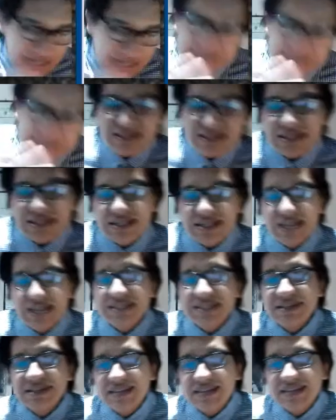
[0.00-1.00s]
Excellent,
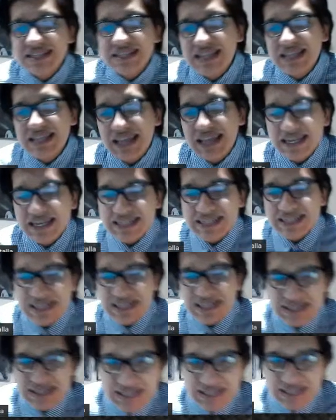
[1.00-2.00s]
excellent. That's an
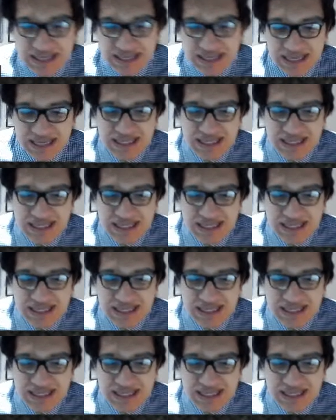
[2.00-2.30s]
excellent.